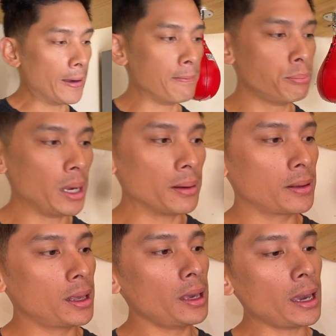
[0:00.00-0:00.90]
But
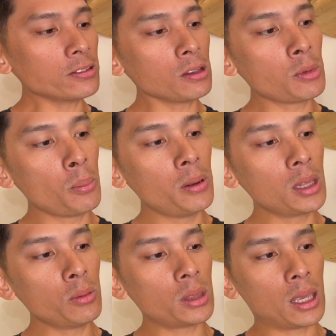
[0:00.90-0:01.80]
excellent
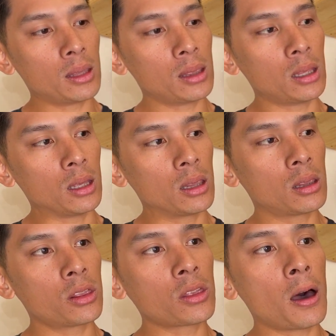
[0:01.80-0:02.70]
mobility with
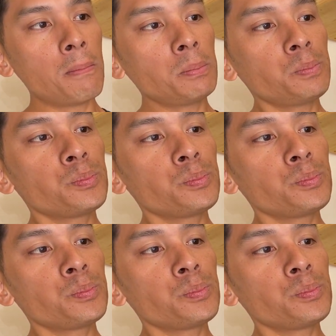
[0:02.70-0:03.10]
the thumb.